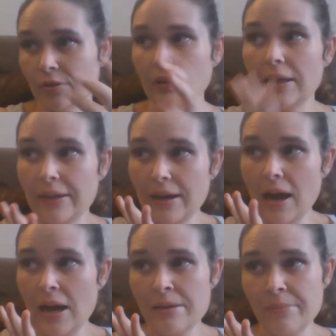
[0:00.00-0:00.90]
So, like,
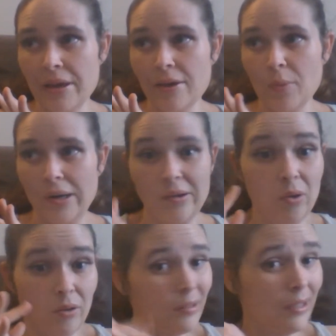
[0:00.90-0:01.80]
I make what I
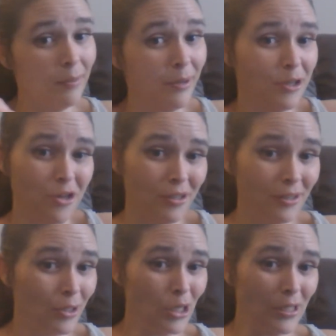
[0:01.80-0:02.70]
call Death by
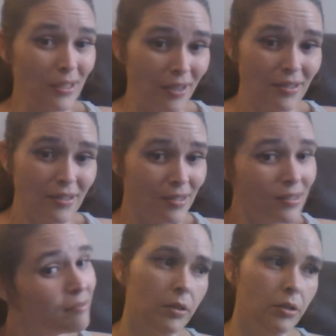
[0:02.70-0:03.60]
Chocolate
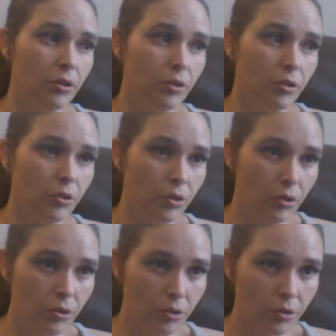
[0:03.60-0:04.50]
croissants.
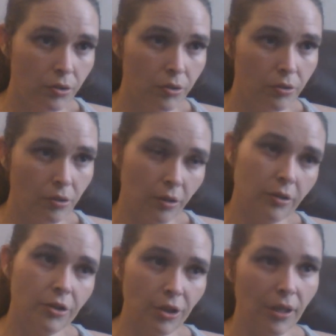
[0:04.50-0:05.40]

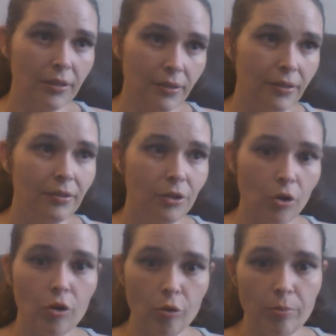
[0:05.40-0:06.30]
Dark chocolate
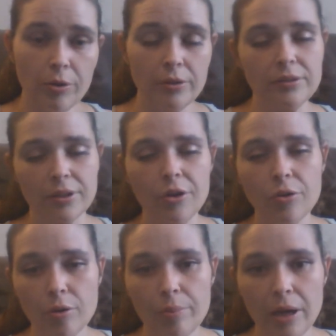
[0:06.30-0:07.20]
cocoa. It's a
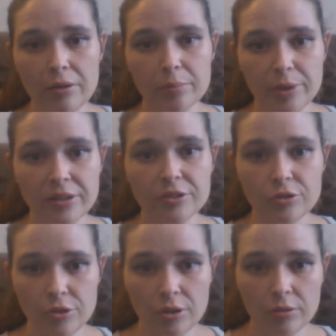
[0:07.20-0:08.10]
cocoa powder
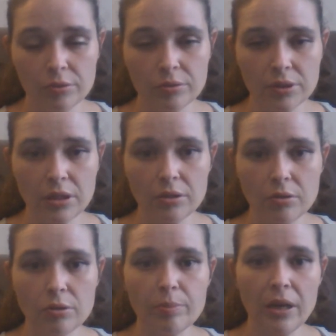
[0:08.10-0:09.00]
based dough, so it's got
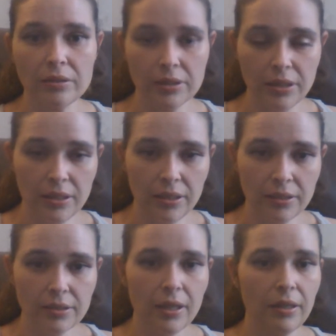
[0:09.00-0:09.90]
cocoa powder in
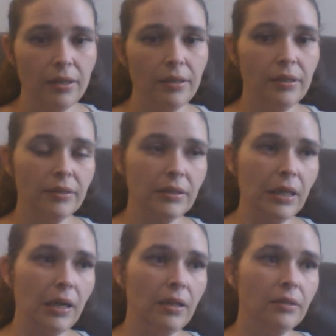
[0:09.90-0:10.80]
it, and then it's
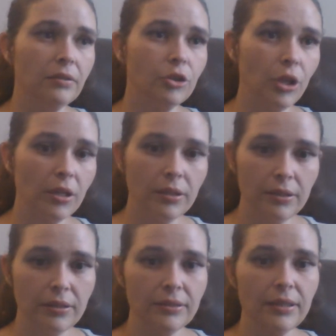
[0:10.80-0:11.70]
got
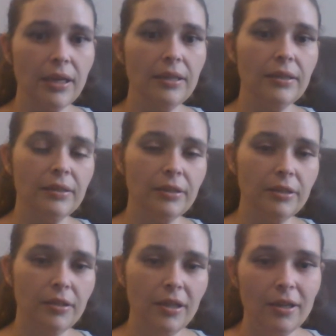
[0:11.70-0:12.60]
chocolate inside, and
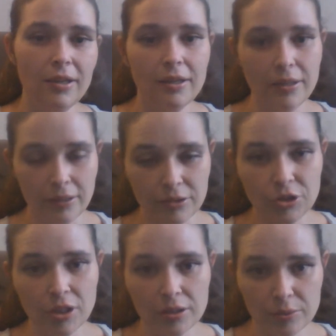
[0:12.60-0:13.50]
it's
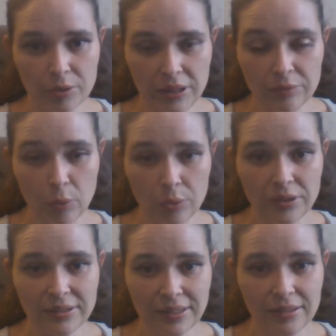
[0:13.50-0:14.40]
chocolate rolled
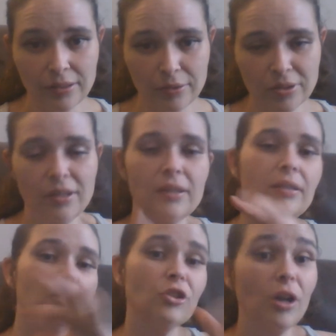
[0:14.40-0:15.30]
inside the croissant,
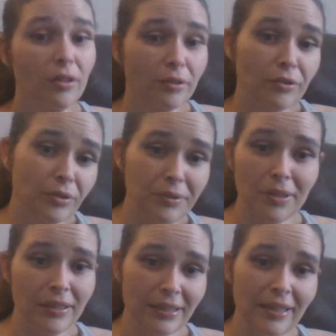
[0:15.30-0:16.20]
and then chocolate drizzled
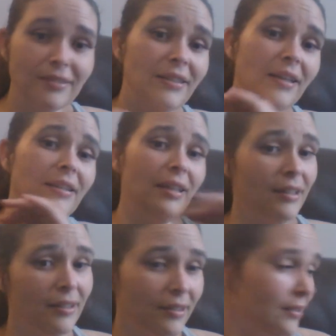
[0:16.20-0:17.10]
on the outside, and
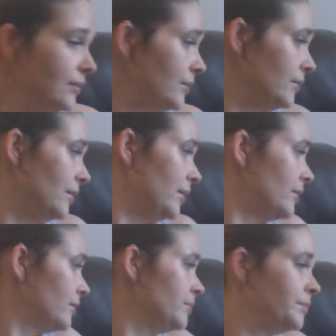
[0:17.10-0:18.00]
then the little like
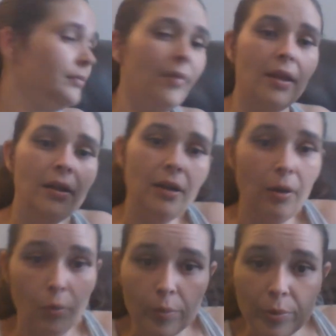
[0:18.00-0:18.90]

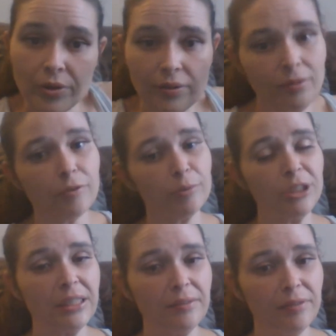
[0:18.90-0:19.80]
put the little
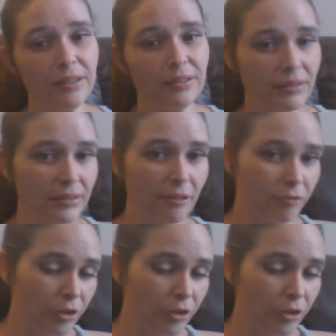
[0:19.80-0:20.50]
vermicelli flakes and stuff.